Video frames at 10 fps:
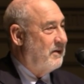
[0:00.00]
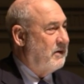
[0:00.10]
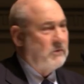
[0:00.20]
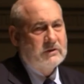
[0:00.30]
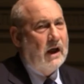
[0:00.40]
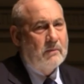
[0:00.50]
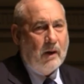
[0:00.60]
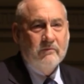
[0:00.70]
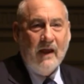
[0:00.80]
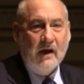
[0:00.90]
Now, it's not
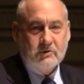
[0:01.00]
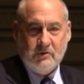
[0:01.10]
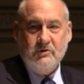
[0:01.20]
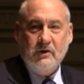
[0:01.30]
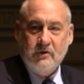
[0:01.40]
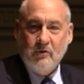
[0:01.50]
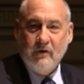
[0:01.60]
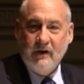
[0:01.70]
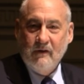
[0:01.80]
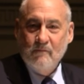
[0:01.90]
about national
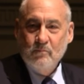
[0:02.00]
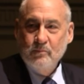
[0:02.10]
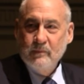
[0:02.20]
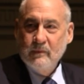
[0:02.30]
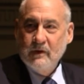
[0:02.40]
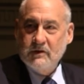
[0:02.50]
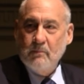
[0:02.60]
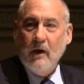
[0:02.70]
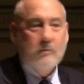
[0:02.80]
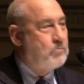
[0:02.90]
security, it's
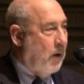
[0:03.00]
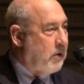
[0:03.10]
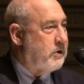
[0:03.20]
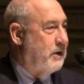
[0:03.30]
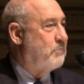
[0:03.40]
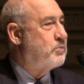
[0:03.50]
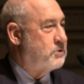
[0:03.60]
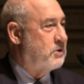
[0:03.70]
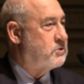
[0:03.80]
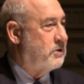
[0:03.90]
about bargaining
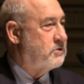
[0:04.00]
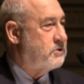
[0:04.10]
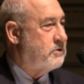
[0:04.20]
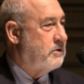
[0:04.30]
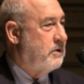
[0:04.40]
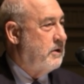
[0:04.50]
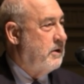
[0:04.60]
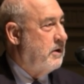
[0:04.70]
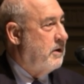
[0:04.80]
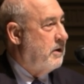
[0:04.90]
positions.
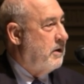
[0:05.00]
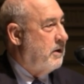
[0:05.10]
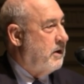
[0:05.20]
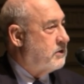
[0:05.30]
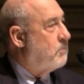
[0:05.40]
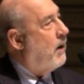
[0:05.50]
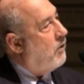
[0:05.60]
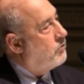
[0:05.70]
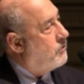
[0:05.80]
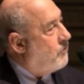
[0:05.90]
It's
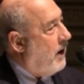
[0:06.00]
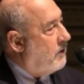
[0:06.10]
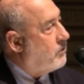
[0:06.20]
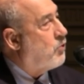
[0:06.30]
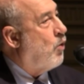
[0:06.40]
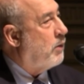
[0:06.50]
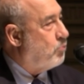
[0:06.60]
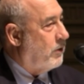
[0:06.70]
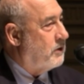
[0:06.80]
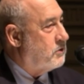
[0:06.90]
about the fact that
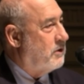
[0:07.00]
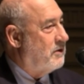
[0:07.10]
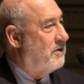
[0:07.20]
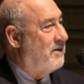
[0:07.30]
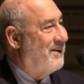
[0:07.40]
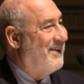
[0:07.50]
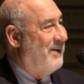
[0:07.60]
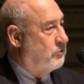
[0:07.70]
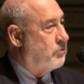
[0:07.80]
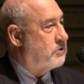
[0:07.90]
corporate
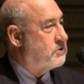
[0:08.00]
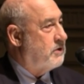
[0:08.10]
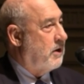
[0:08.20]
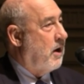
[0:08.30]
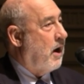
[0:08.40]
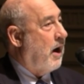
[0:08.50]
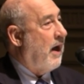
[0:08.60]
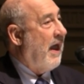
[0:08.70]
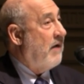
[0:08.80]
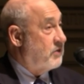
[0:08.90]
interests
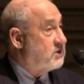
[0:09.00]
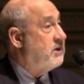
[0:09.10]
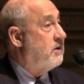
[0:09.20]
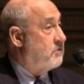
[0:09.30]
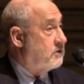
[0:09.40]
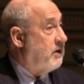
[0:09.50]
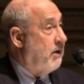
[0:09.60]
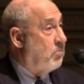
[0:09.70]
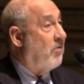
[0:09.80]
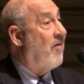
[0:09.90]
have a seat at the
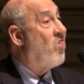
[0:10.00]
table.